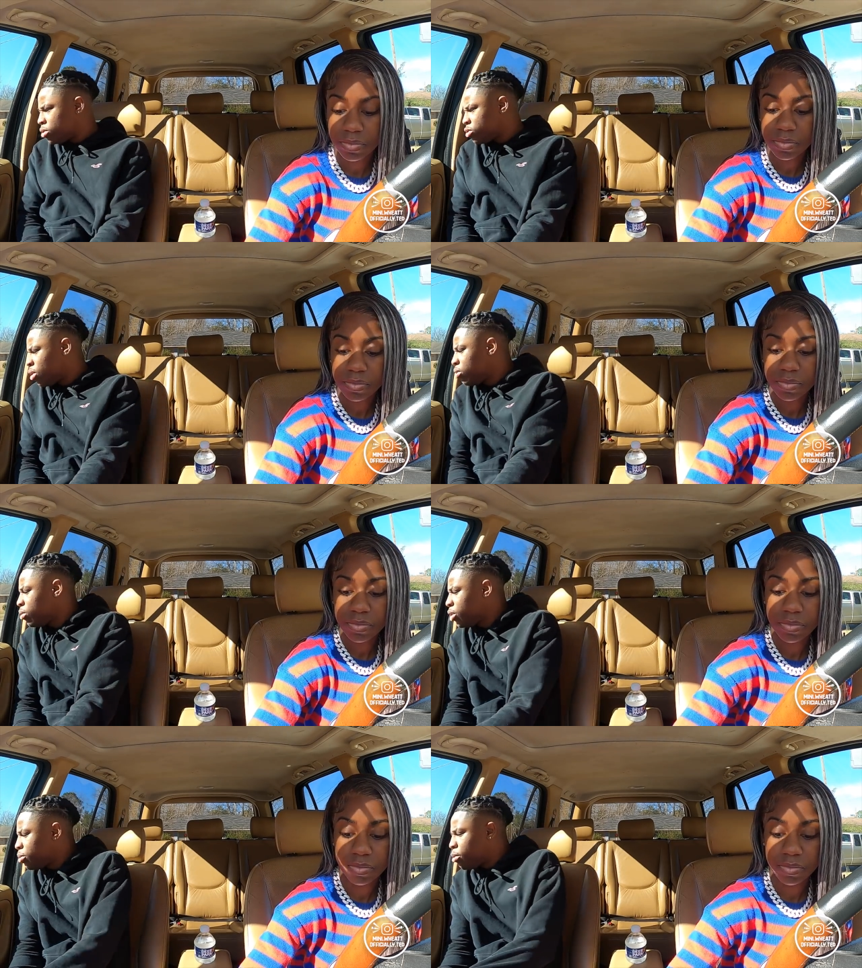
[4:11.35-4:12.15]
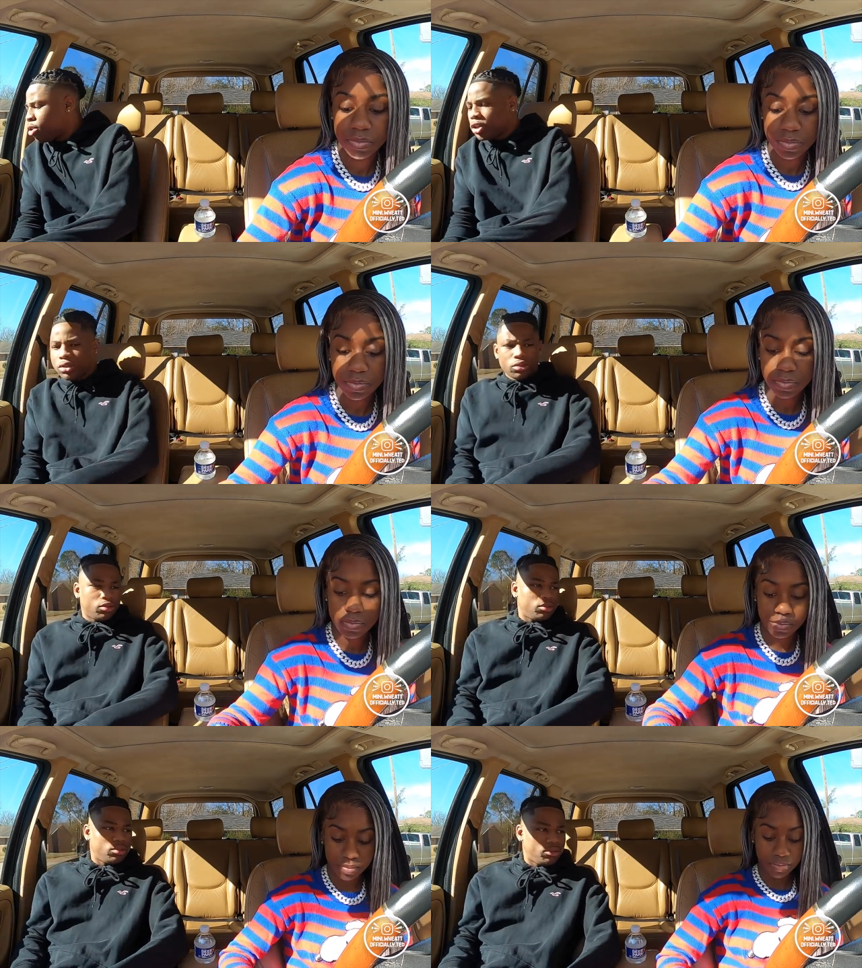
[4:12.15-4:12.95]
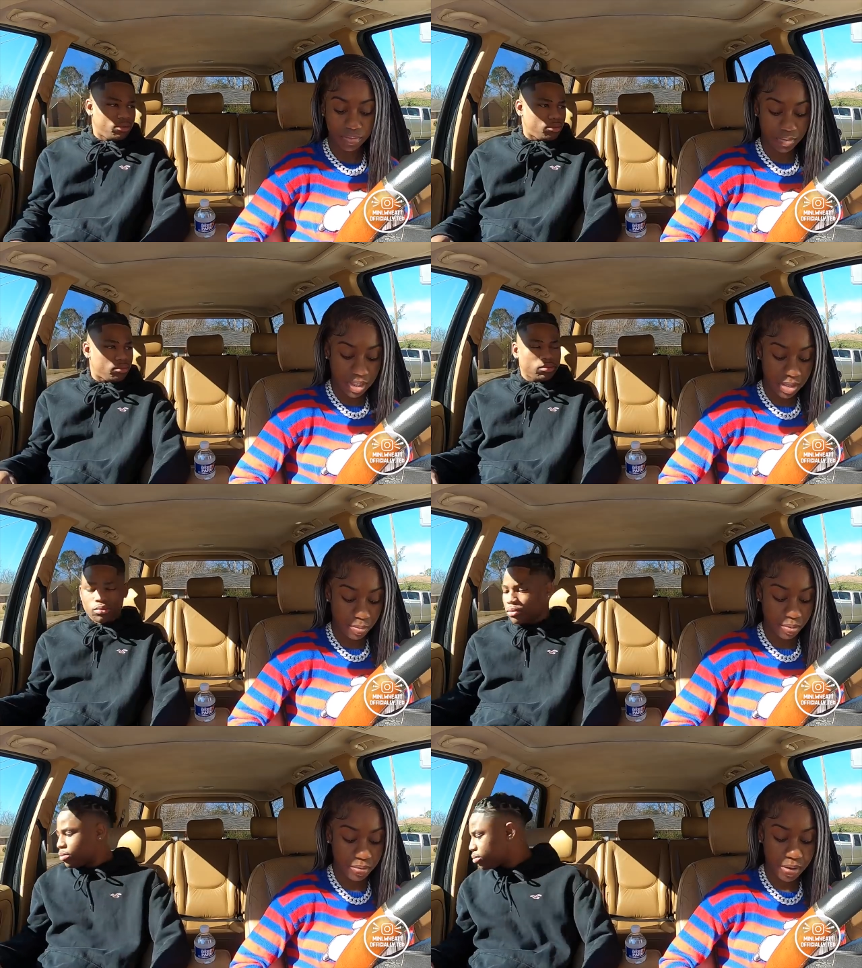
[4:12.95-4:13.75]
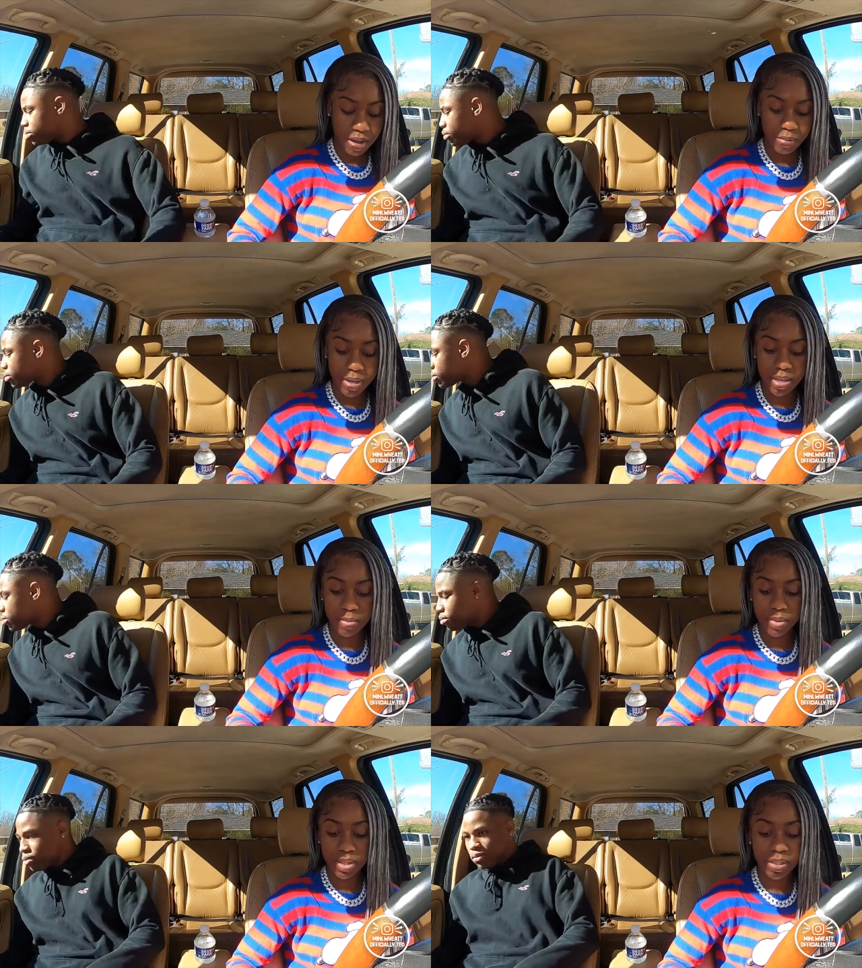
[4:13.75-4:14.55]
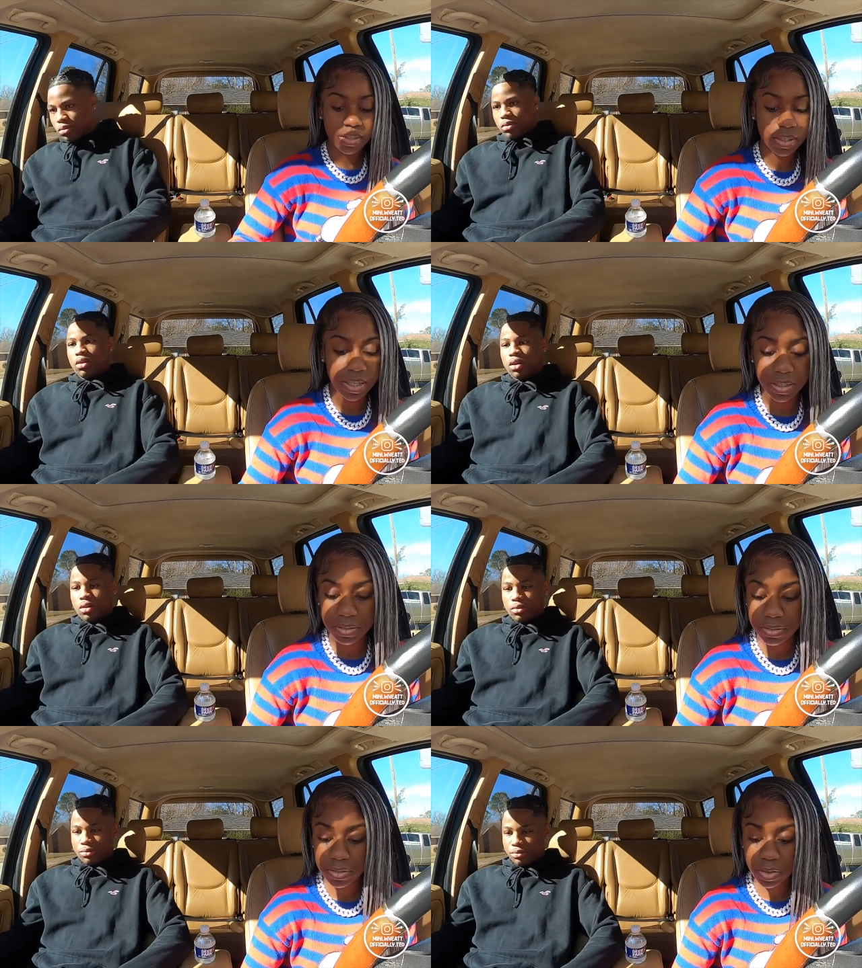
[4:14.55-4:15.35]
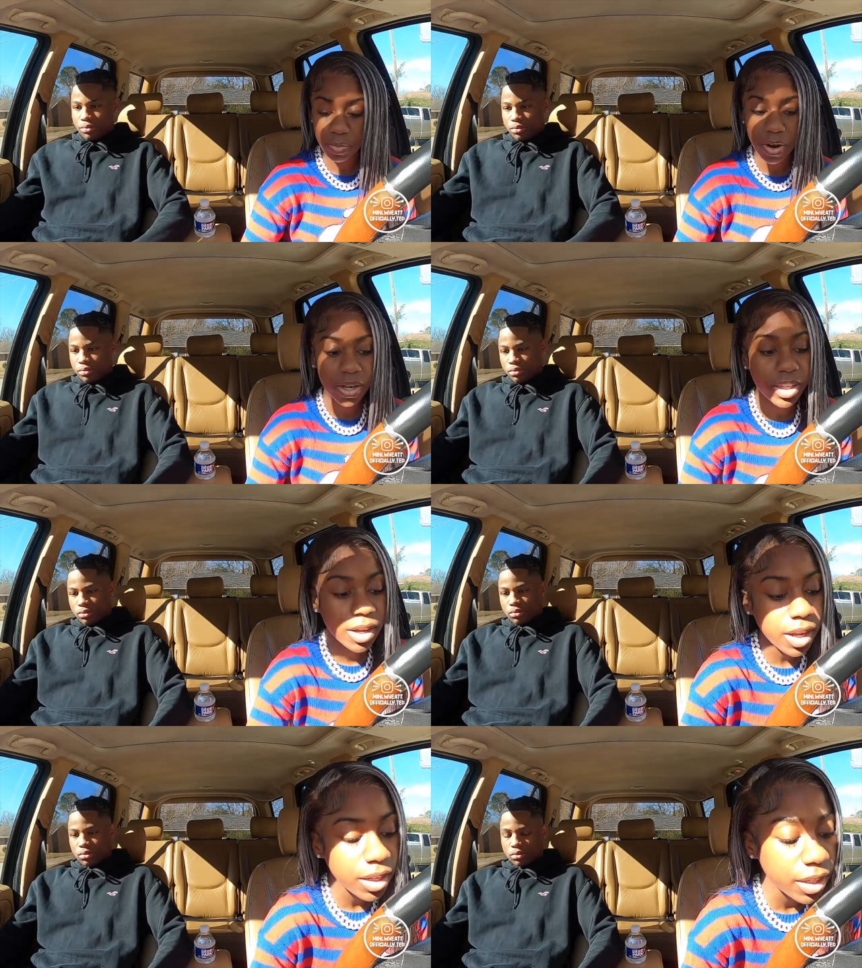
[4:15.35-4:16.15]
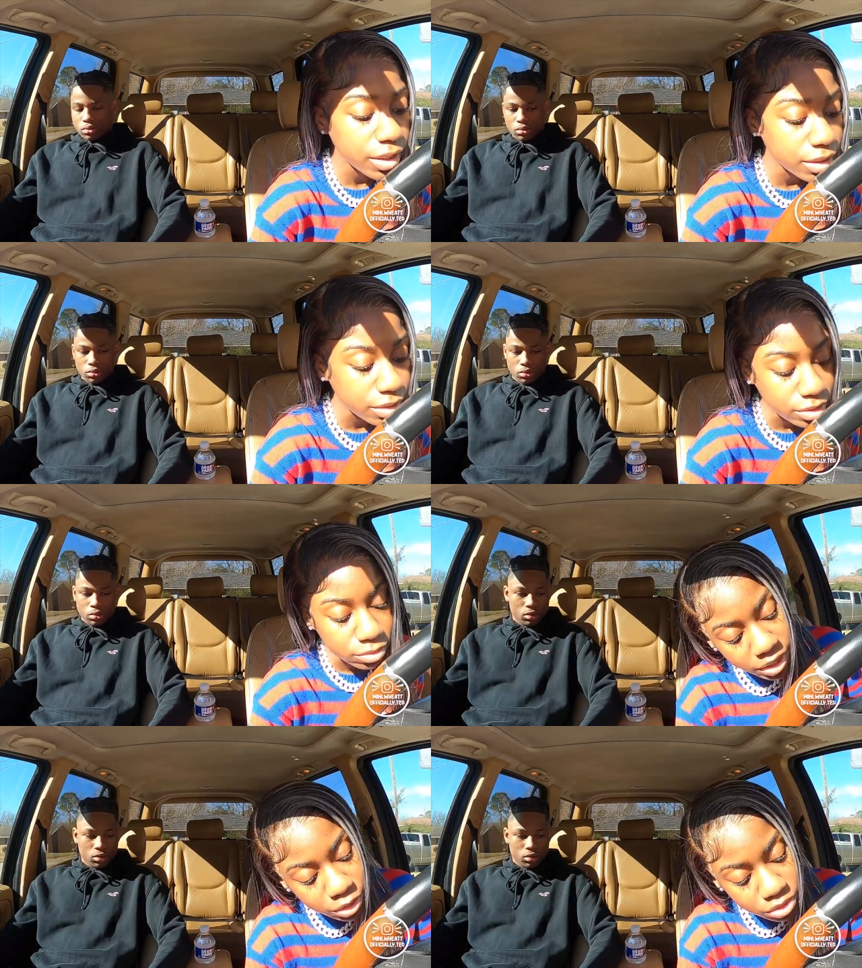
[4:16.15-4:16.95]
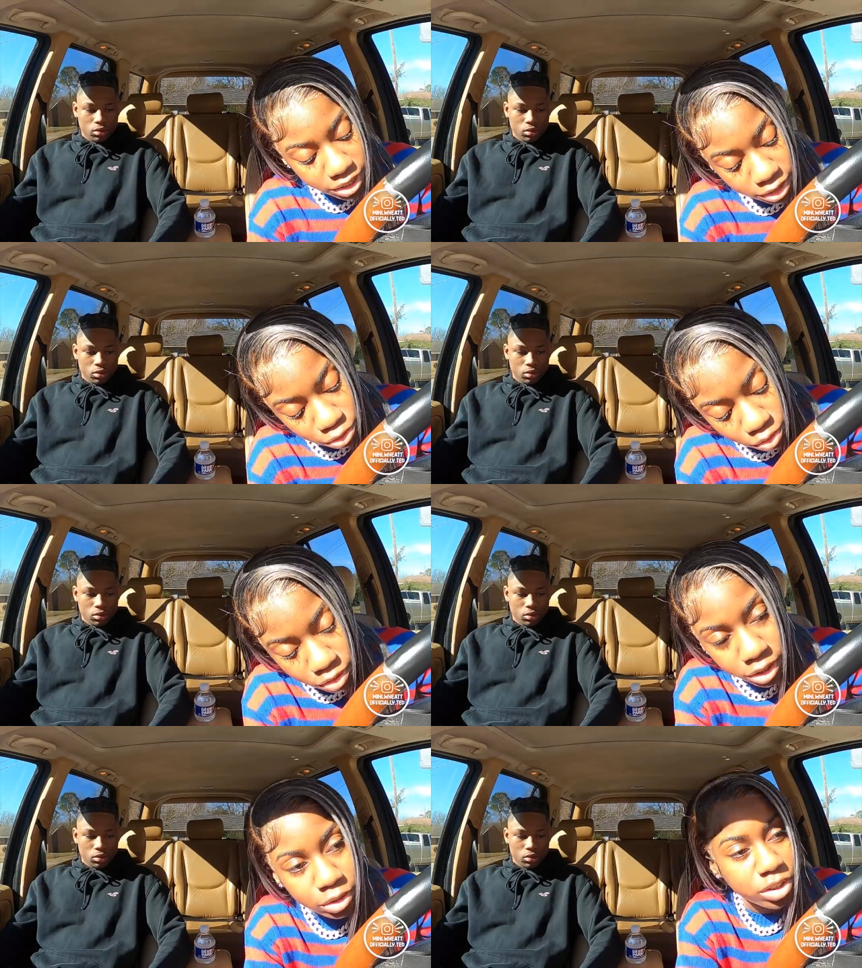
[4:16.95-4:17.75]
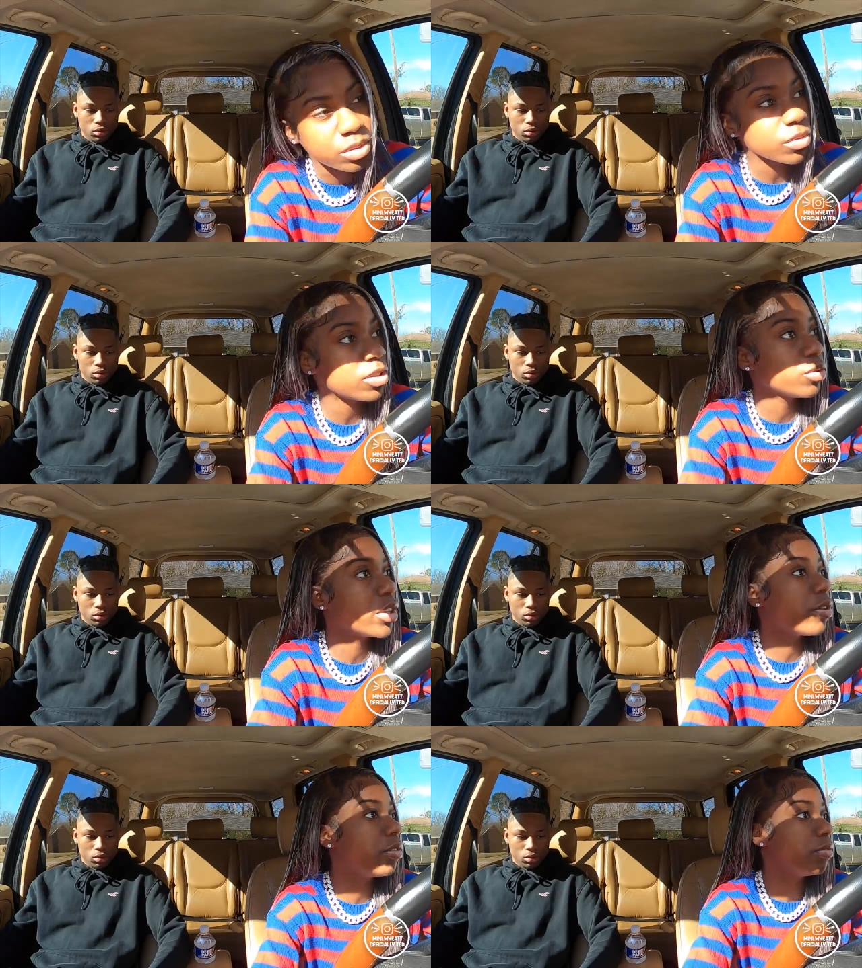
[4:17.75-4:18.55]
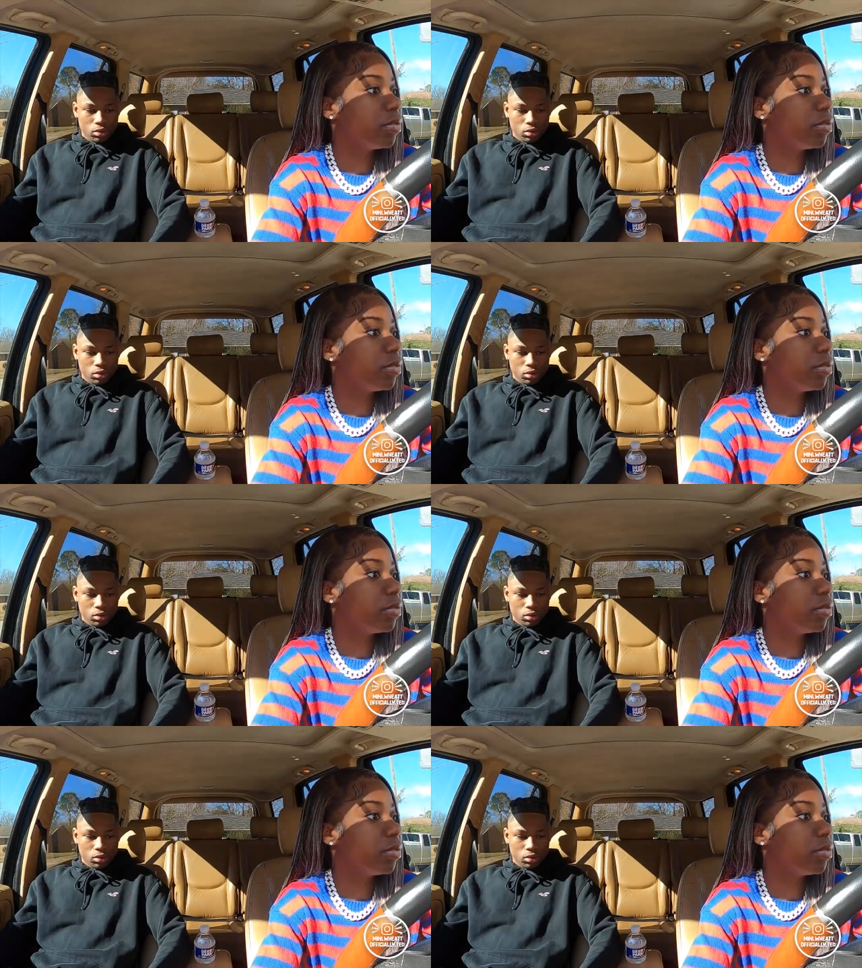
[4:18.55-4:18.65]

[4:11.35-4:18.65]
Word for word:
Speaker 1: What's wrong the way apart?
Speaker 2: They ain't pulled all the way up or nothing. Like, uh -huh. part they call like this. But you said you going Christmas, doing your